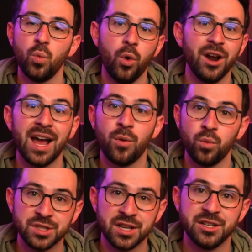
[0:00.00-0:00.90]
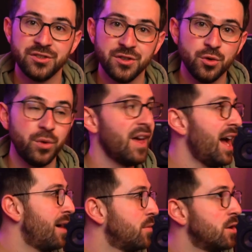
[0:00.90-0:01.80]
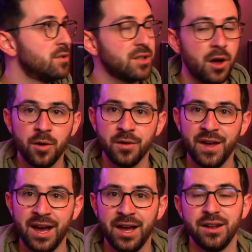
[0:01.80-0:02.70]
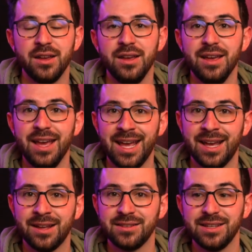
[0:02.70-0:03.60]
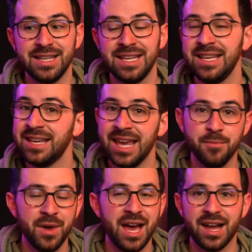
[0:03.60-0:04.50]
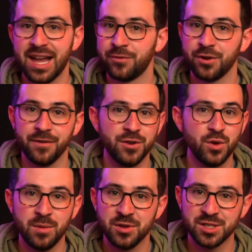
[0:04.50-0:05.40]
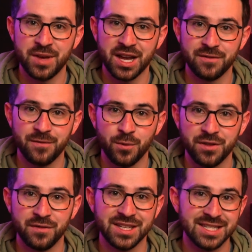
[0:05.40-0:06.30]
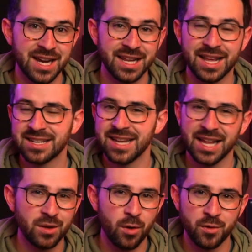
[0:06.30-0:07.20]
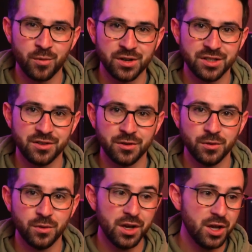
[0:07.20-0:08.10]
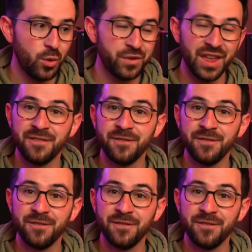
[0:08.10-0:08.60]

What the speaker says: what I was gonna do with Atmos, all of that. And he came back after a few emails back and forth of deciding exactly what we wanted to do with a